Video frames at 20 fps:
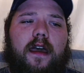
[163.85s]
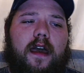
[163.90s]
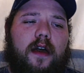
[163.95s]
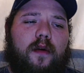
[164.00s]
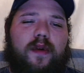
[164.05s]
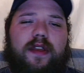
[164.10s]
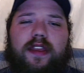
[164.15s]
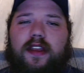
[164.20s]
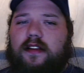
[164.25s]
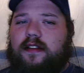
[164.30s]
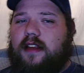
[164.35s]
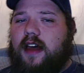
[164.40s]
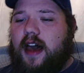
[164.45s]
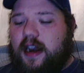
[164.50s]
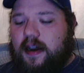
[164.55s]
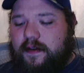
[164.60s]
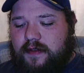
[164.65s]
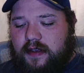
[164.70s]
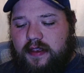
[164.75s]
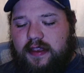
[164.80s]
with a lot
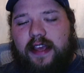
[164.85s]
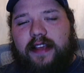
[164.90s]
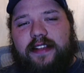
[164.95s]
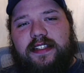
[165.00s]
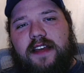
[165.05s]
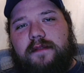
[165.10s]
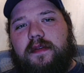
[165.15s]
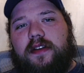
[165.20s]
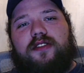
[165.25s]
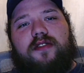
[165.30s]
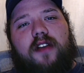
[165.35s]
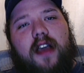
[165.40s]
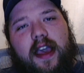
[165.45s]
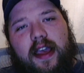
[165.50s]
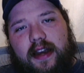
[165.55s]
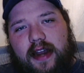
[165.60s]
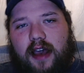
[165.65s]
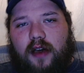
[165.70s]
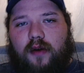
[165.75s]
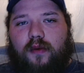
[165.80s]
of the things I've been
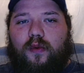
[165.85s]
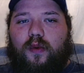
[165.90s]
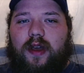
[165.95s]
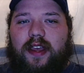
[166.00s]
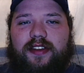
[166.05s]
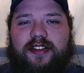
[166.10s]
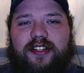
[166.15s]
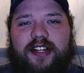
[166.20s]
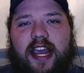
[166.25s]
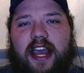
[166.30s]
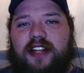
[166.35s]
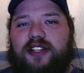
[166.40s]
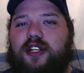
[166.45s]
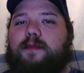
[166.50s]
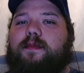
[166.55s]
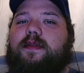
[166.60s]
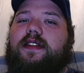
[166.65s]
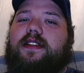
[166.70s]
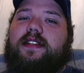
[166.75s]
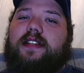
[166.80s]
trying out with
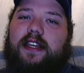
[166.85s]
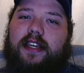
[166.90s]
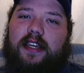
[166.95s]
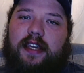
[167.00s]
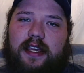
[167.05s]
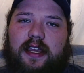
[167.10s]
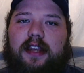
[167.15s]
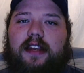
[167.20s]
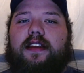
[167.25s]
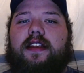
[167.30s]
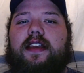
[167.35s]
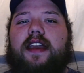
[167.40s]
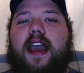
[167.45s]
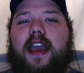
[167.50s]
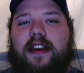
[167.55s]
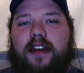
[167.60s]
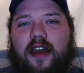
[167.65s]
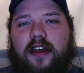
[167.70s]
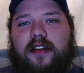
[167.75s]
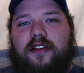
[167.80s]
ChatGPT and
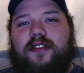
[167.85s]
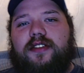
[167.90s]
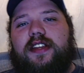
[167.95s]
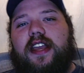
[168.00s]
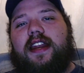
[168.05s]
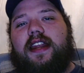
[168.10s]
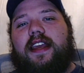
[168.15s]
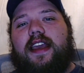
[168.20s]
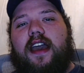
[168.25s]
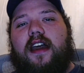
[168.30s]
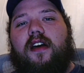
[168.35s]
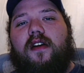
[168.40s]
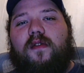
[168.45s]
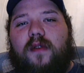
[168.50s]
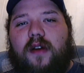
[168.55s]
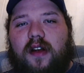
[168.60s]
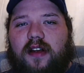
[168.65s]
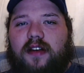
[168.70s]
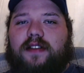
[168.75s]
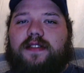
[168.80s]
kind of understanding how it
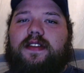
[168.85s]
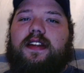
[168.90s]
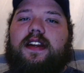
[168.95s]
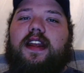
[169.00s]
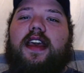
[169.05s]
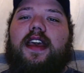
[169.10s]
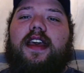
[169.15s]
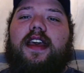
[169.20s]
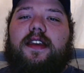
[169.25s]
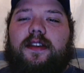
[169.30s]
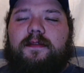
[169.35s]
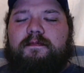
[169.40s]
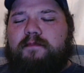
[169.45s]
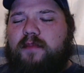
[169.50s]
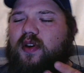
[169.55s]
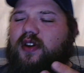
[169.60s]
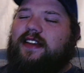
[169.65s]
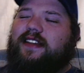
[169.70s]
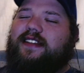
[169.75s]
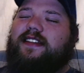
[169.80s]
works and
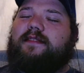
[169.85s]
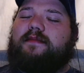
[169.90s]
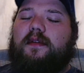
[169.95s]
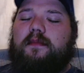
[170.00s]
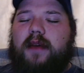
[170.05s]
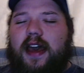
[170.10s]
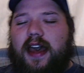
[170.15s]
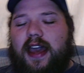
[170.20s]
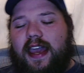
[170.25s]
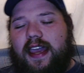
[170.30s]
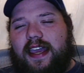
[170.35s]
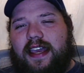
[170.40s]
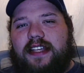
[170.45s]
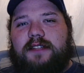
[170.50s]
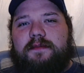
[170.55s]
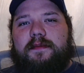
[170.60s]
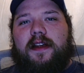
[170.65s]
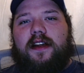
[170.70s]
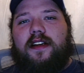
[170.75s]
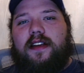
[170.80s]
putting some of my
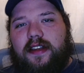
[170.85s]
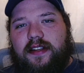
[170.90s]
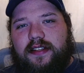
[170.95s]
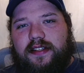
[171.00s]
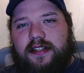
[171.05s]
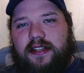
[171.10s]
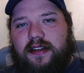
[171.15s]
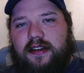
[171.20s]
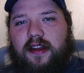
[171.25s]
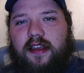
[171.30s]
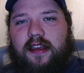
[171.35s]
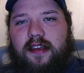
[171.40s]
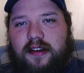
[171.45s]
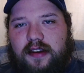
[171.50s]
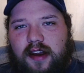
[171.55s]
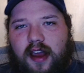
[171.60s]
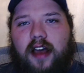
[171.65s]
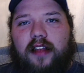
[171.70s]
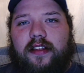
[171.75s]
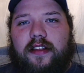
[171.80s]
experience and
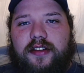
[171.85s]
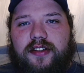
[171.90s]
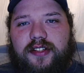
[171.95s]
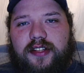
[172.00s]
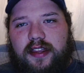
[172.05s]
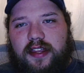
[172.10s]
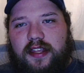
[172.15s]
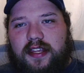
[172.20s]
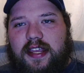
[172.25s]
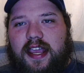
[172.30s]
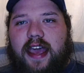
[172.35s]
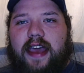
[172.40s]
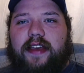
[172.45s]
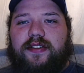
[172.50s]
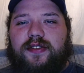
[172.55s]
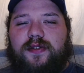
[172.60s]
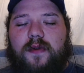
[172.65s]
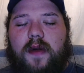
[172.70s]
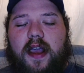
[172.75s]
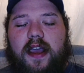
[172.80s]
knowledge to the
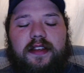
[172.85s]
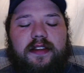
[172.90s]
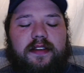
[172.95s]
test, right?